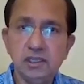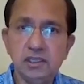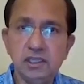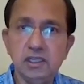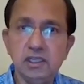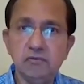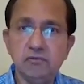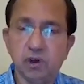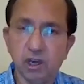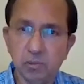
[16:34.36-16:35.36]
the
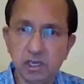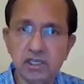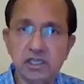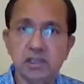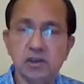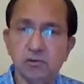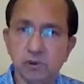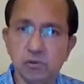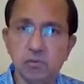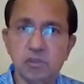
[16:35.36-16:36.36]
fallibility of
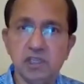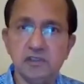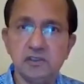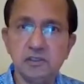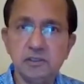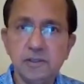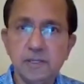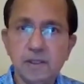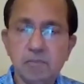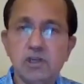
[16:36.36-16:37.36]
human beings,
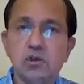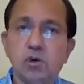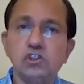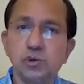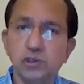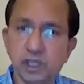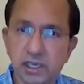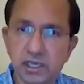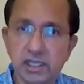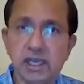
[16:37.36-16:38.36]
but also the
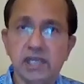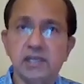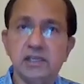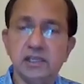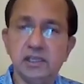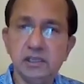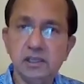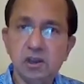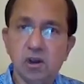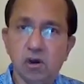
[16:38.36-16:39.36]
criticality
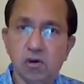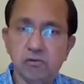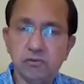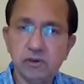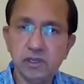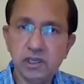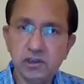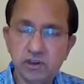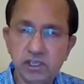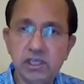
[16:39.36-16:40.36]
of
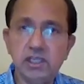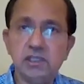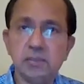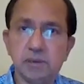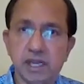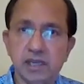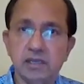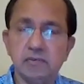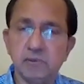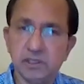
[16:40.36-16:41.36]
treating the
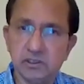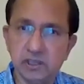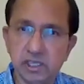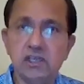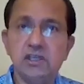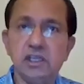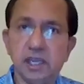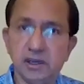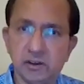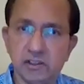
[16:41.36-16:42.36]
planet with
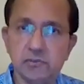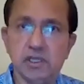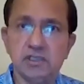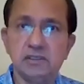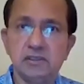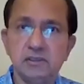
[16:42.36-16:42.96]
dignity and respect.